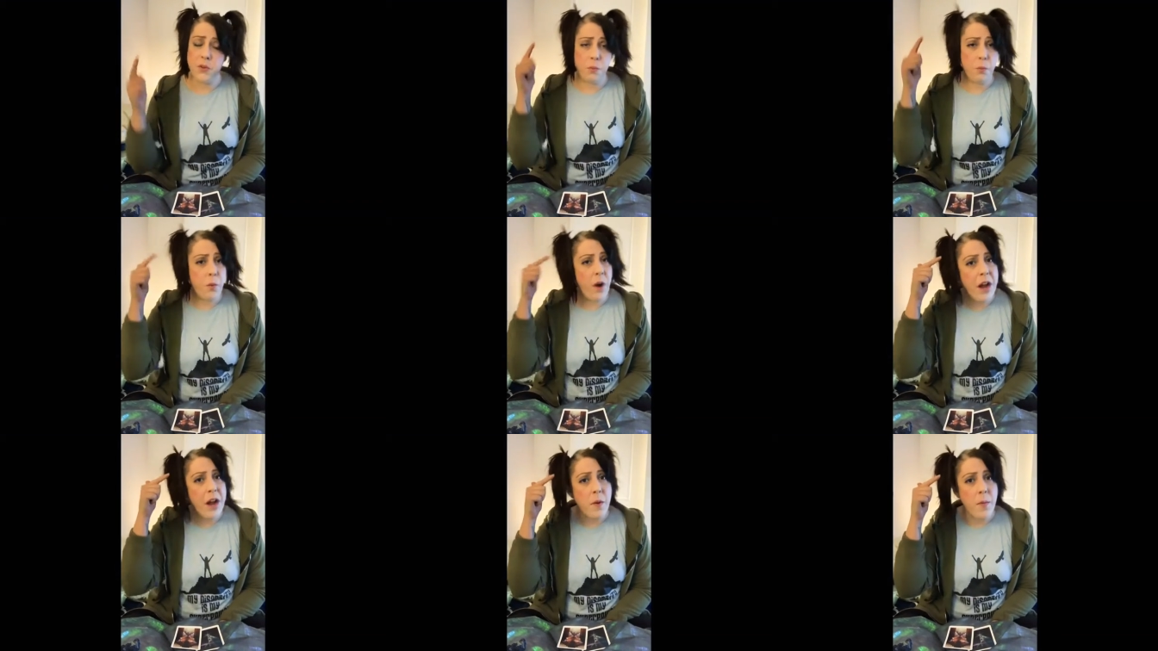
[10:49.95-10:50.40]

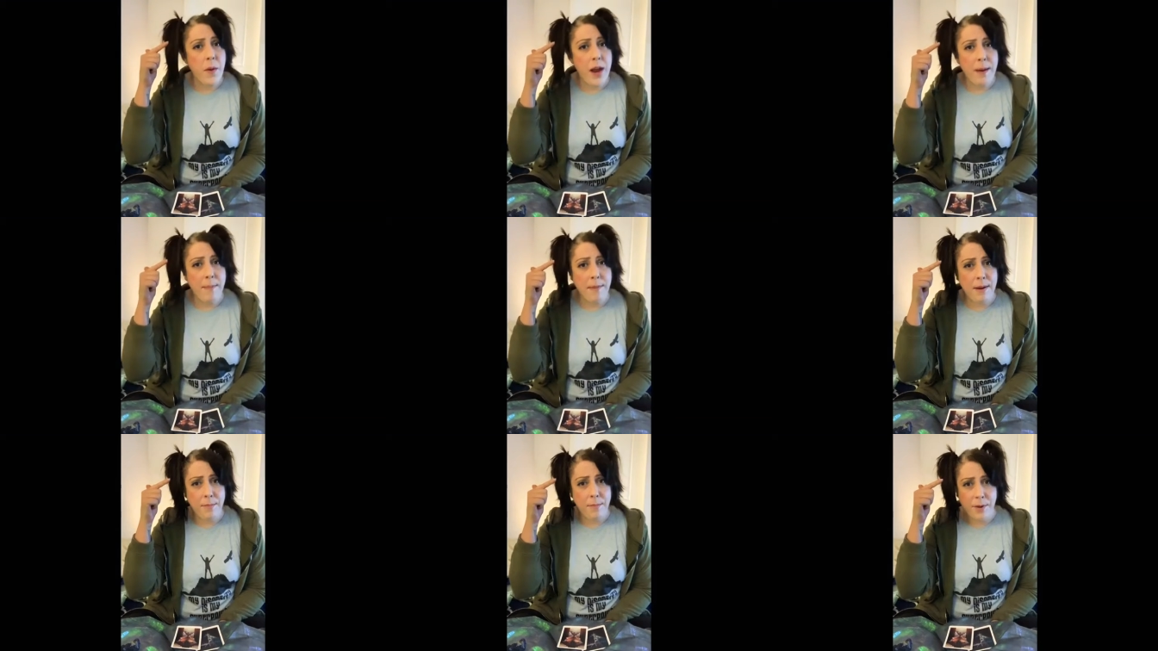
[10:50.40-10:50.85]
Right away,
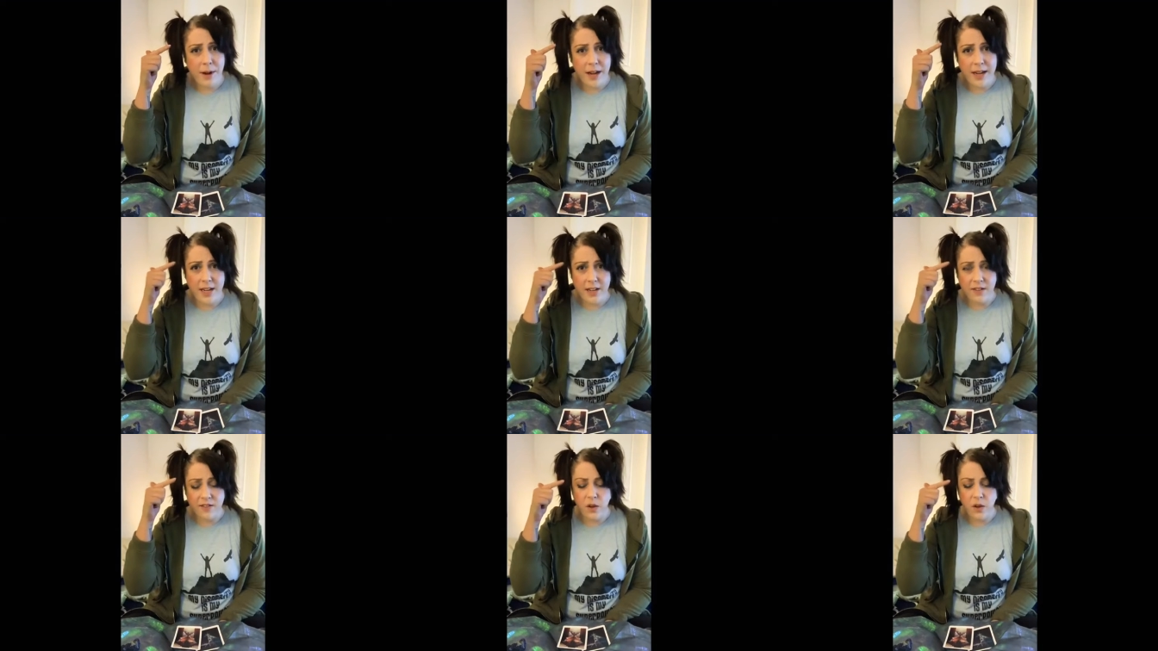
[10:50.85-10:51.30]
my brain
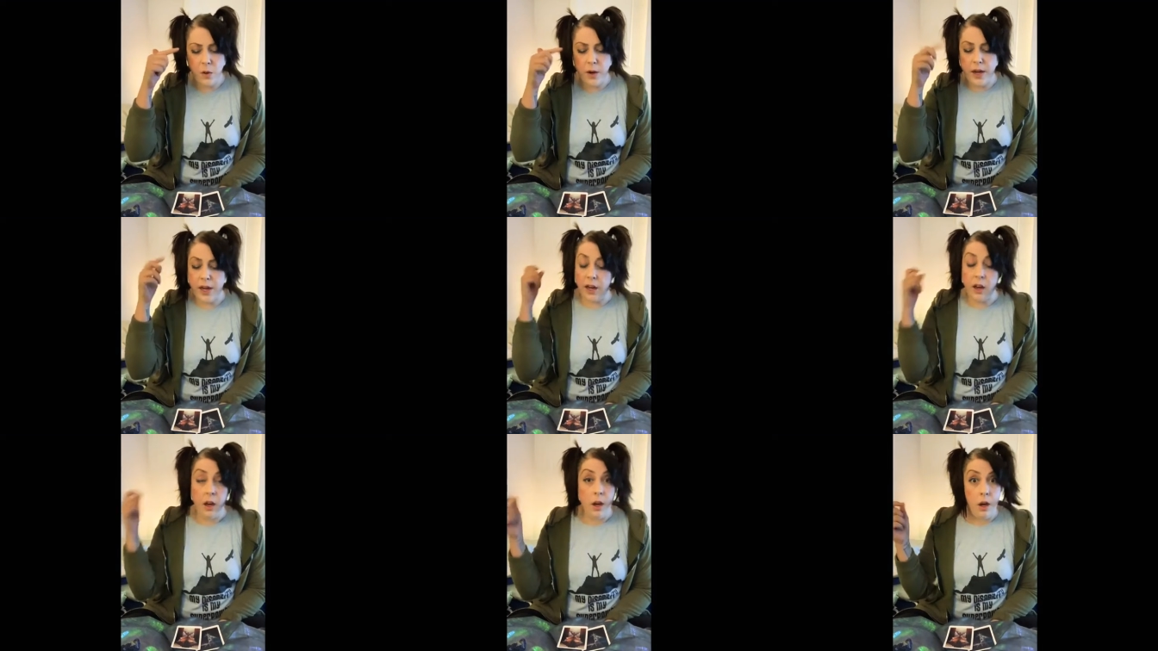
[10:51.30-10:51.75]
is
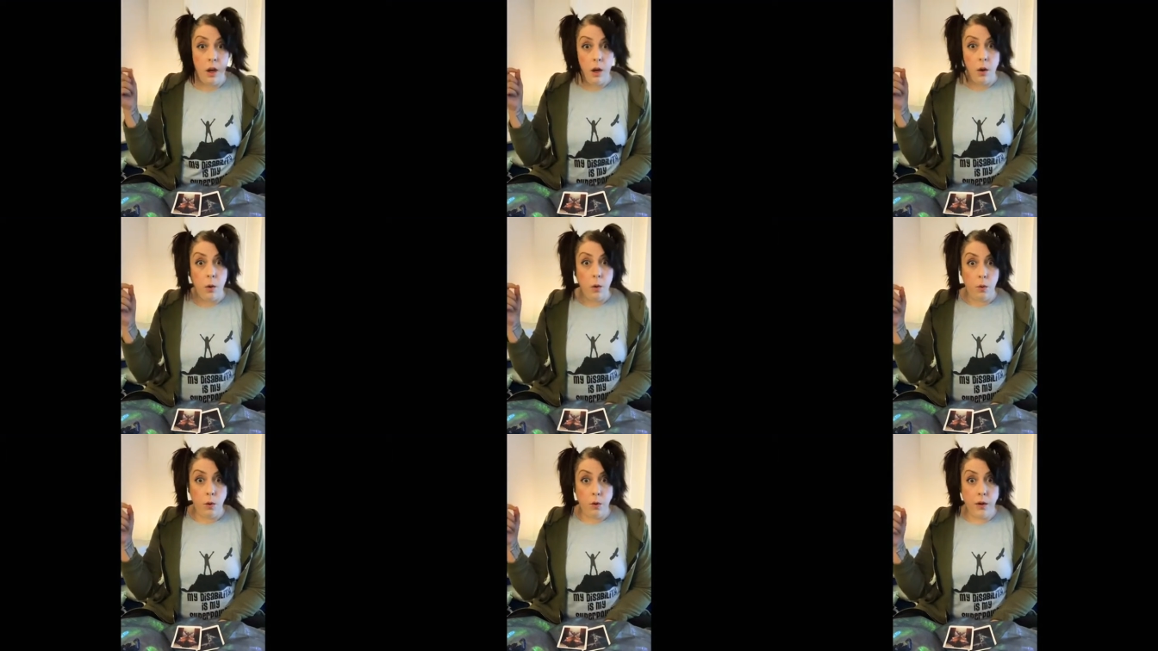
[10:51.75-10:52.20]
going,
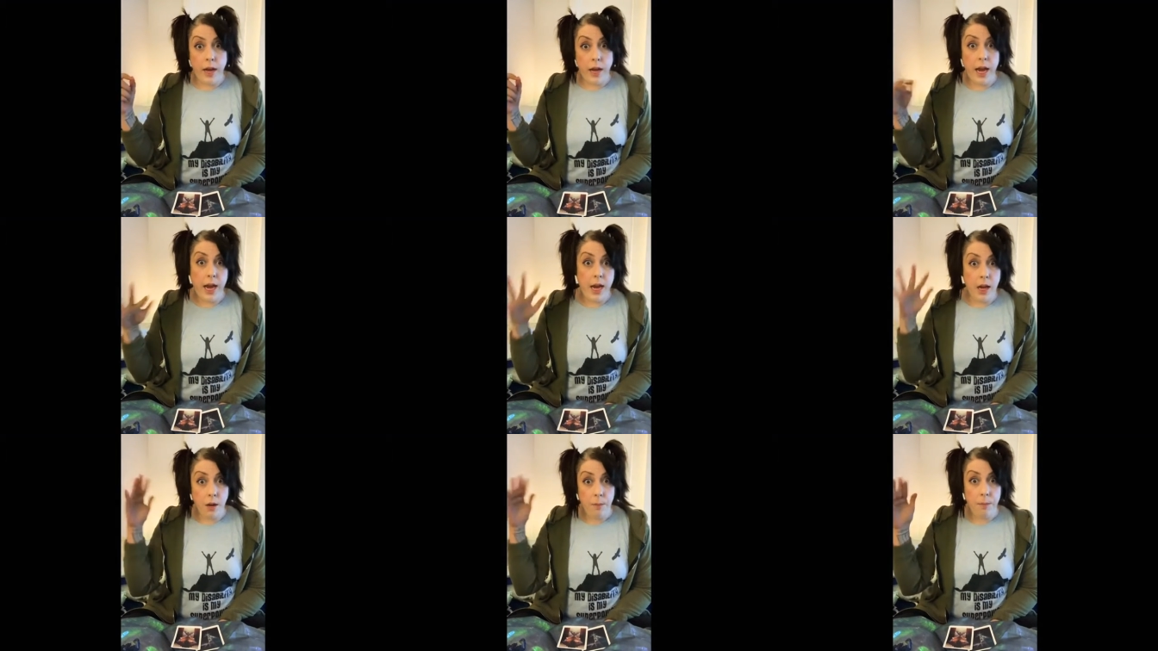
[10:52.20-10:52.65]

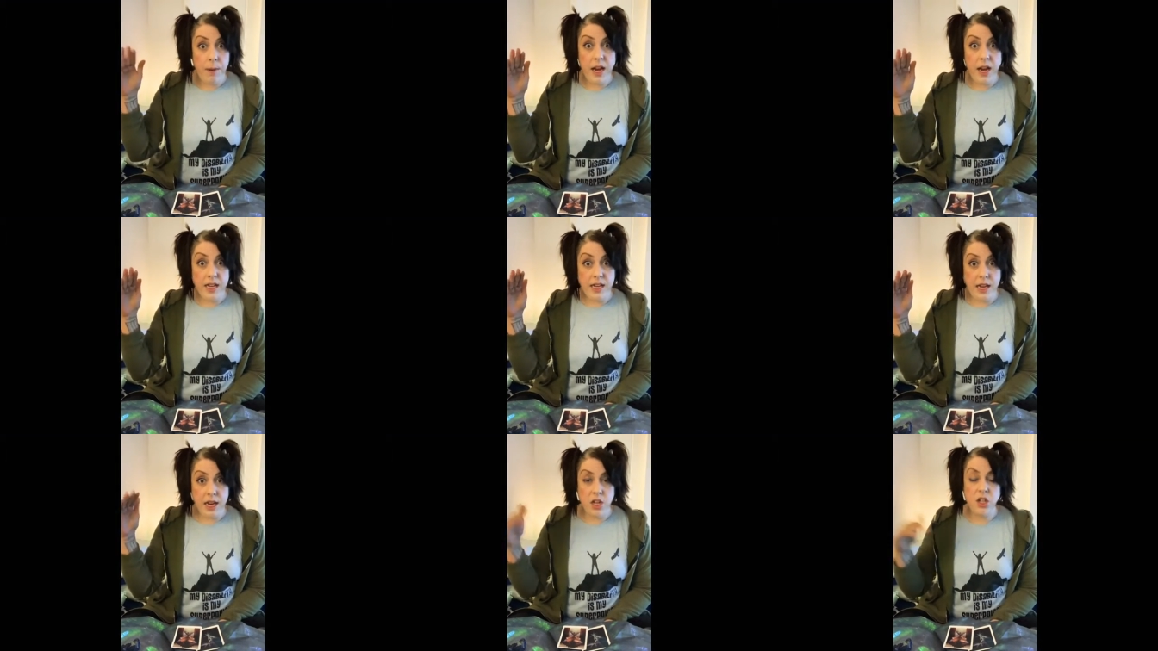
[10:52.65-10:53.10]
okay, pay
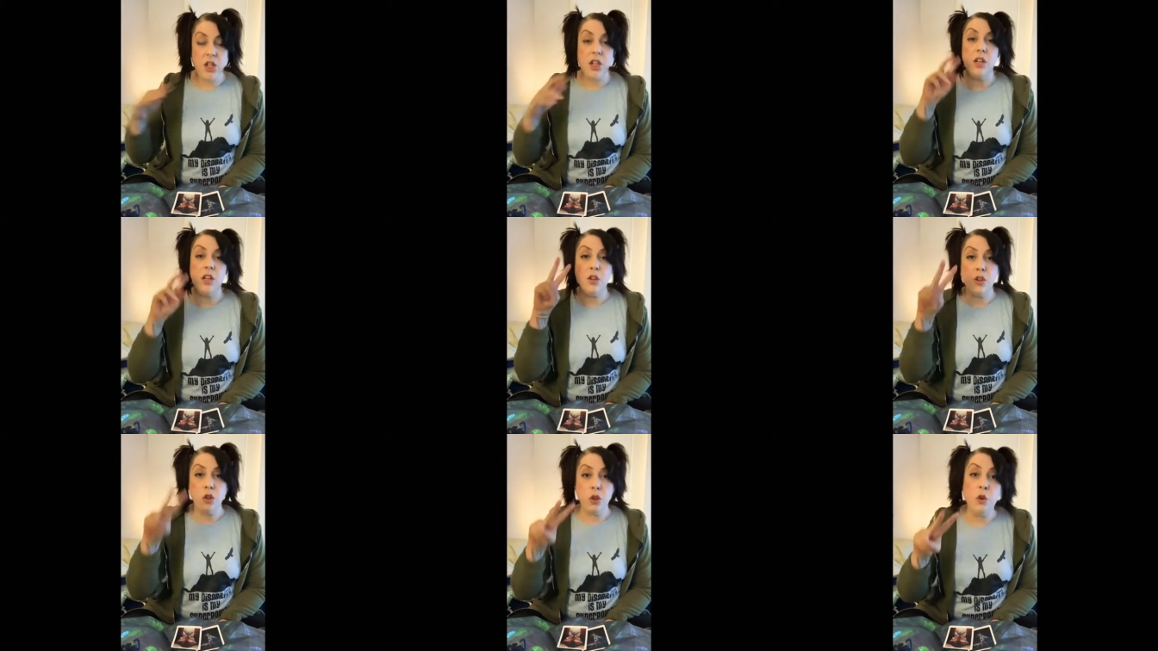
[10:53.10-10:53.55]
attention.
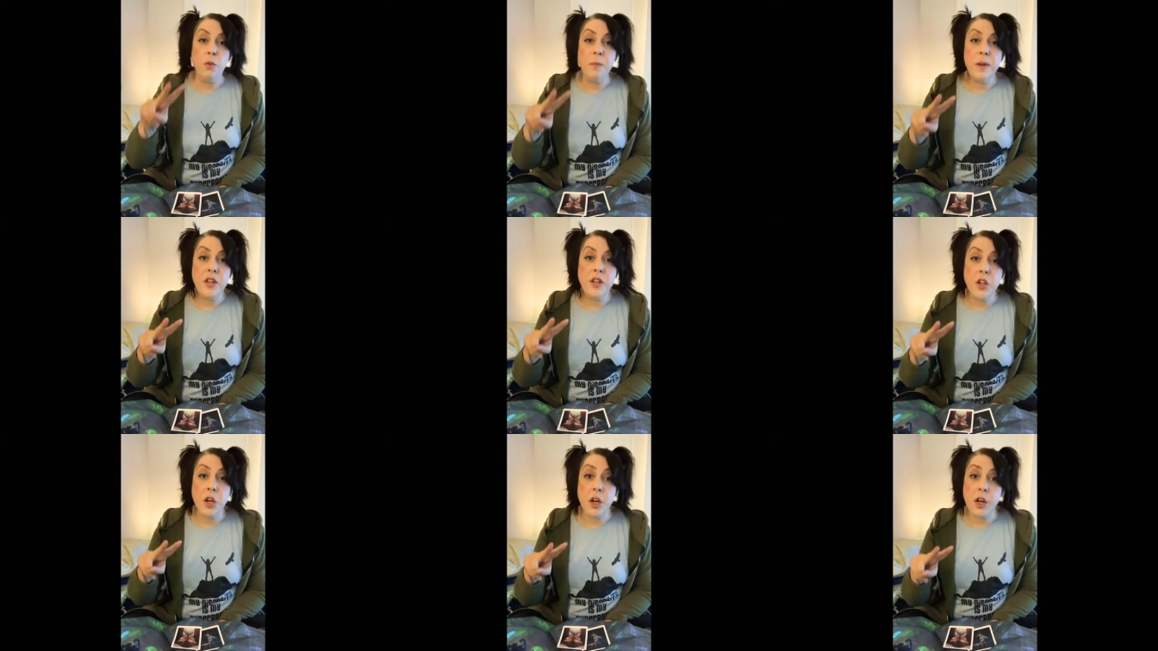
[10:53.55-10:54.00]
2
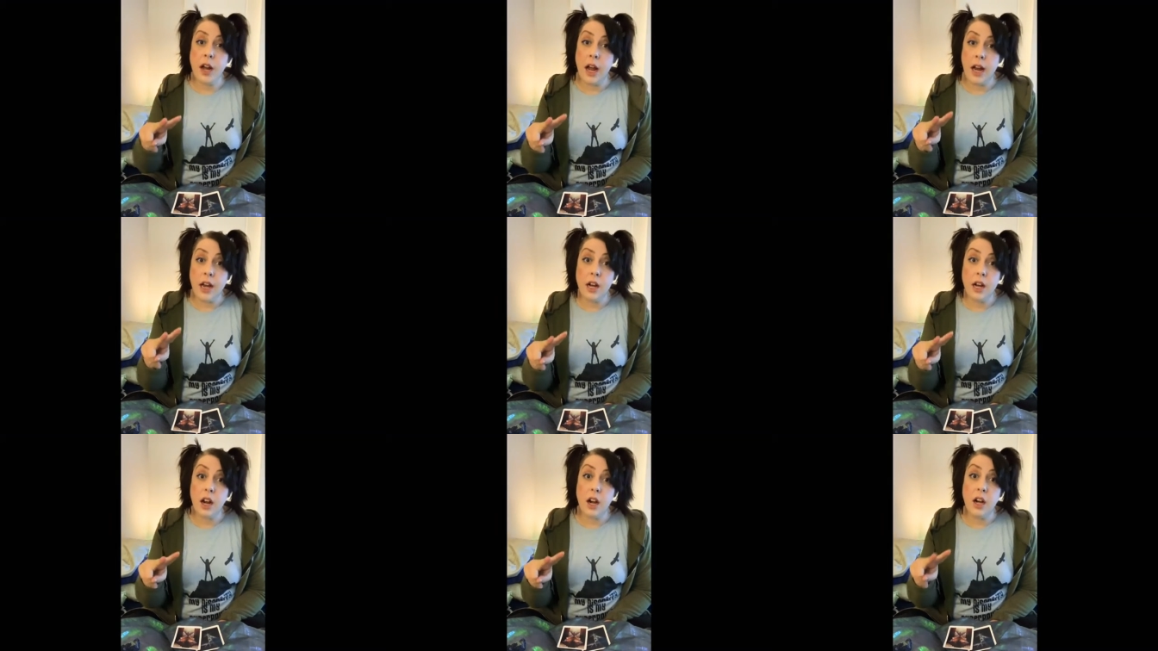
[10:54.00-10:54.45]
major arcana
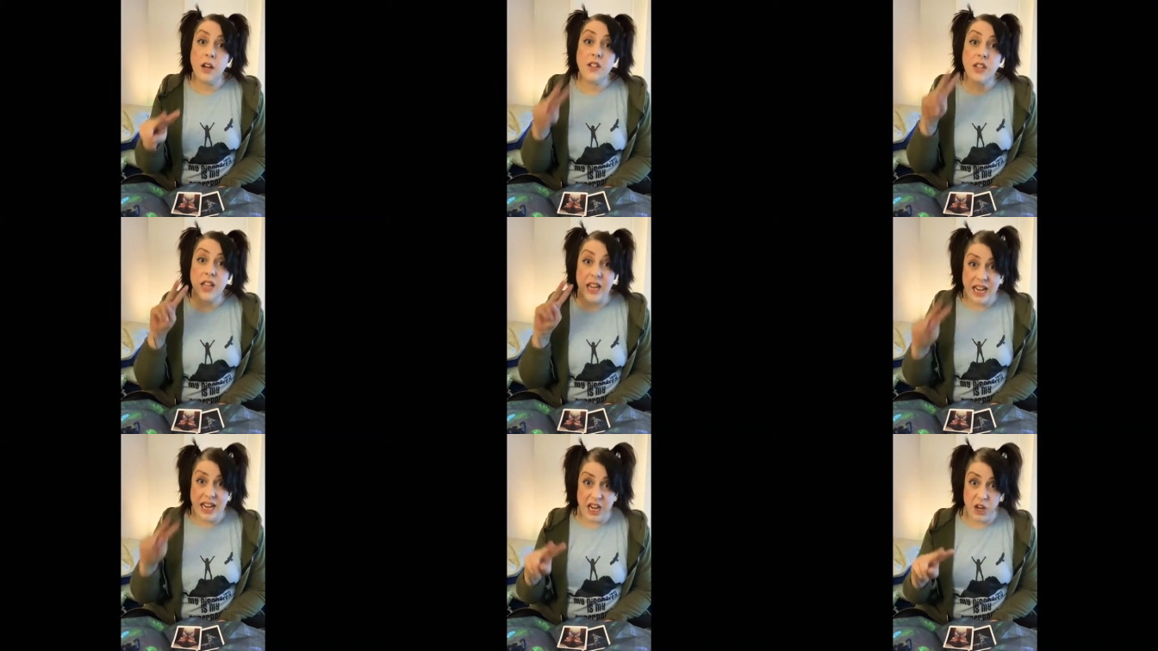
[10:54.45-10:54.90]
cards
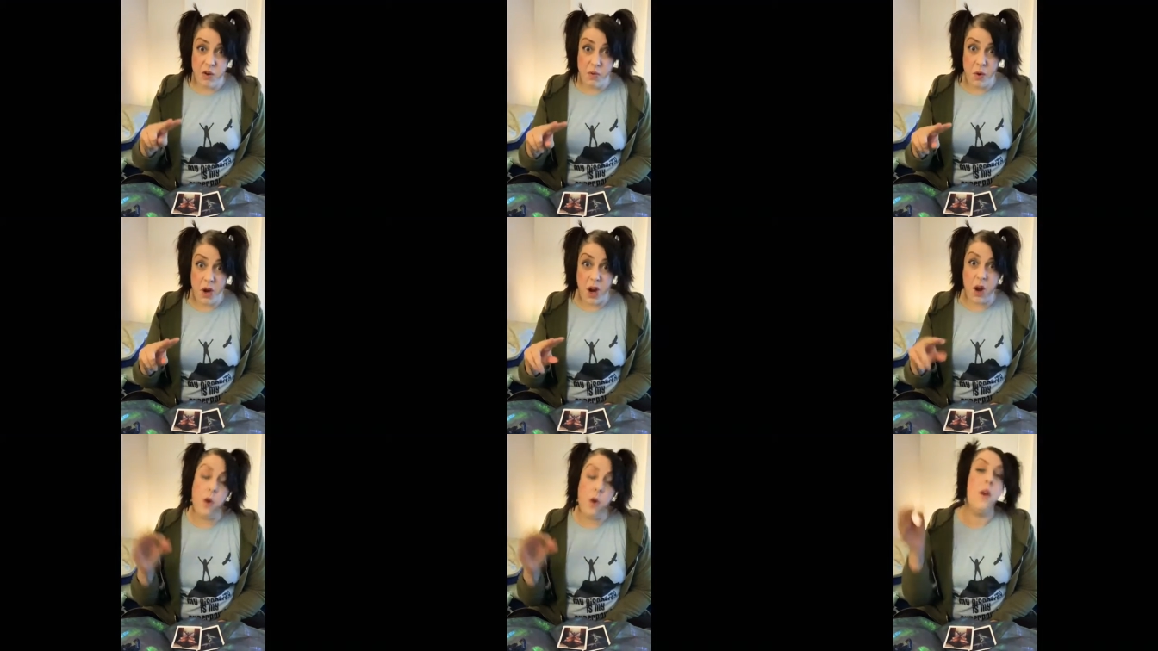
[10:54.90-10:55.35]
in a
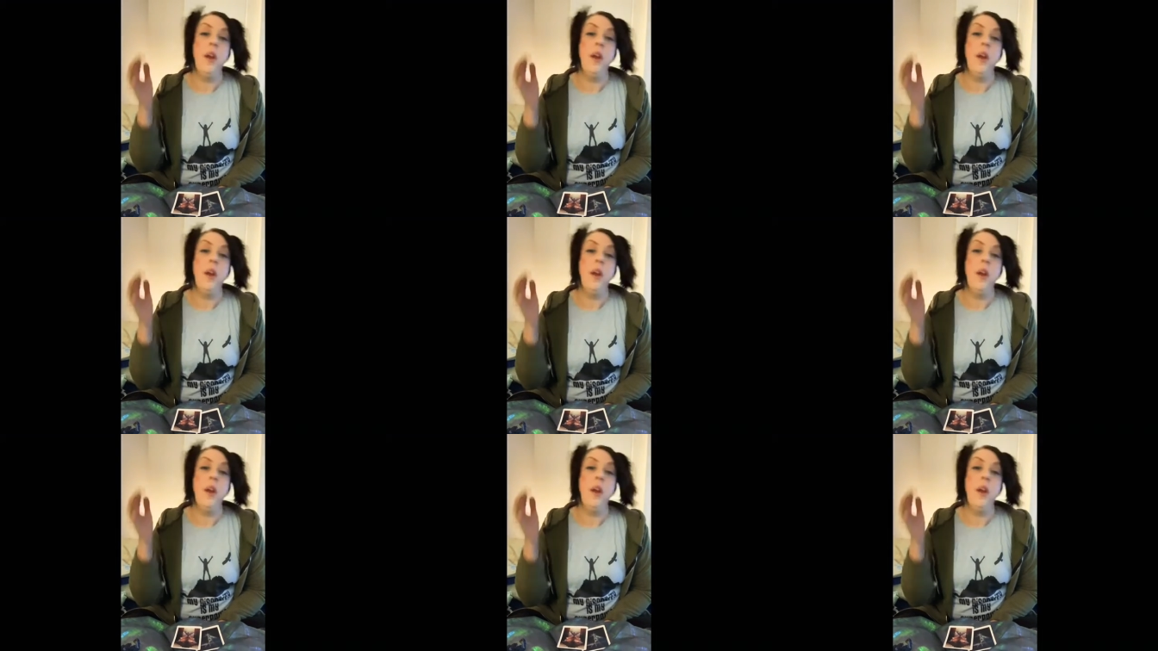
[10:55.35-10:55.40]
row.